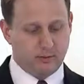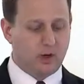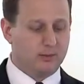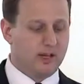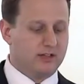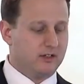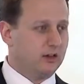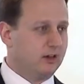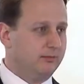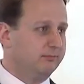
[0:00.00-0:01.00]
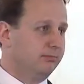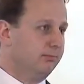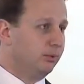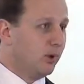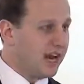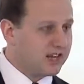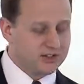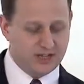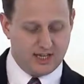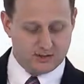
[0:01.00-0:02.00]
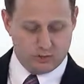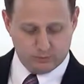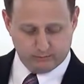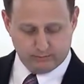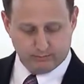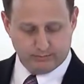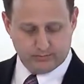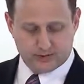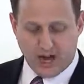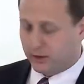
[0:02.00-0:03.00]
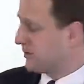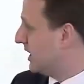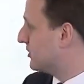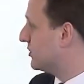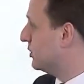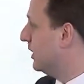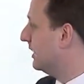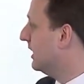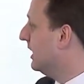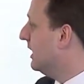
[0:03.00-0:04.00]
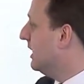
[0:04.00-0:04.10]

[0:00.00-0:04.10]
and form it, and you're going to braze things and solder things to it.